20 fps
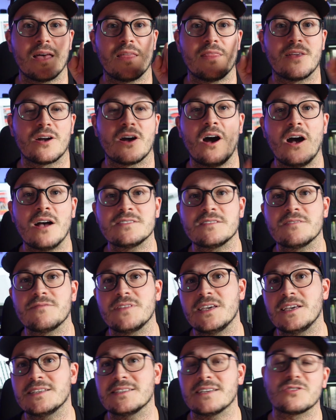The cost of
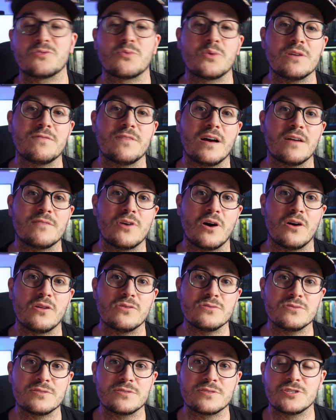these at
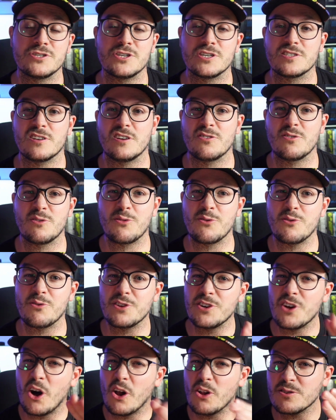$25 to just under
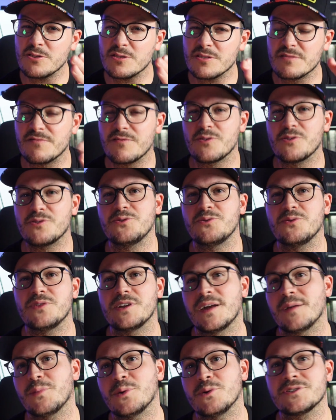$30 for the two that
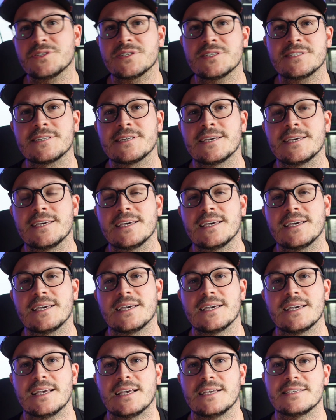I purchased
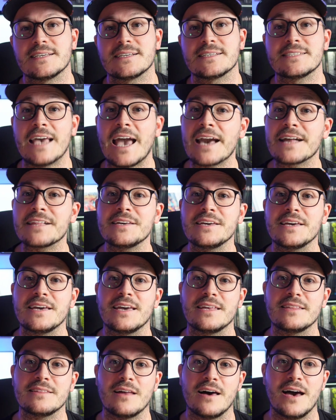is exactly
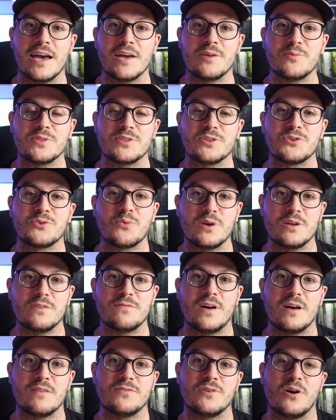in line with the
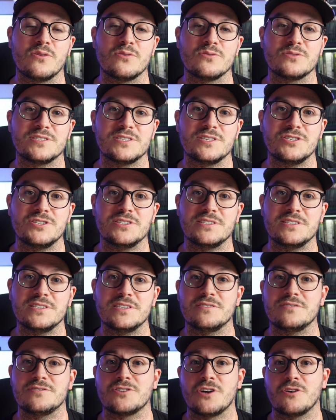$25
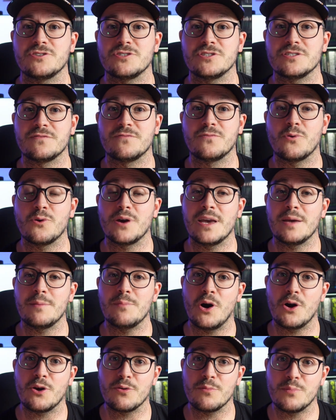CGC charges for a
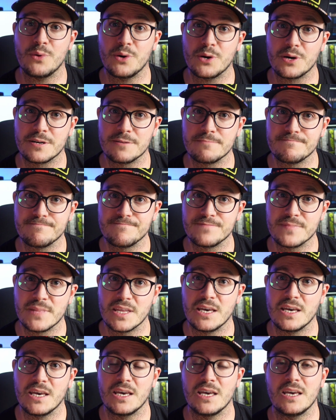modern book.
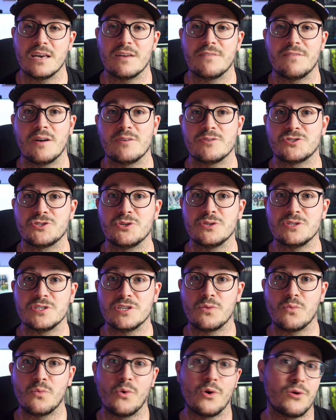If I was
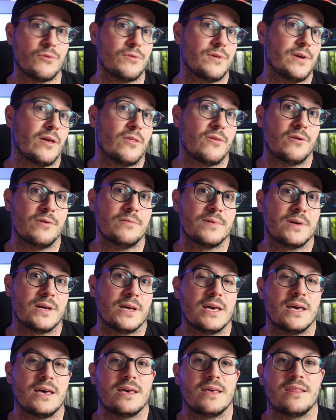choosing one or the other,
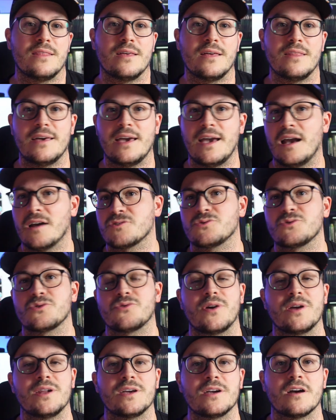then the actual
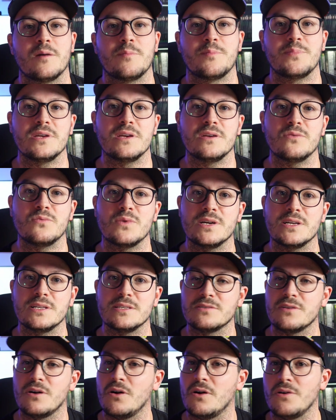grading company
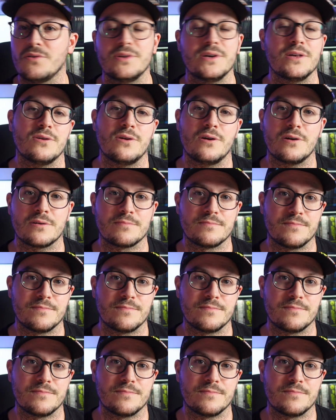wins all day long.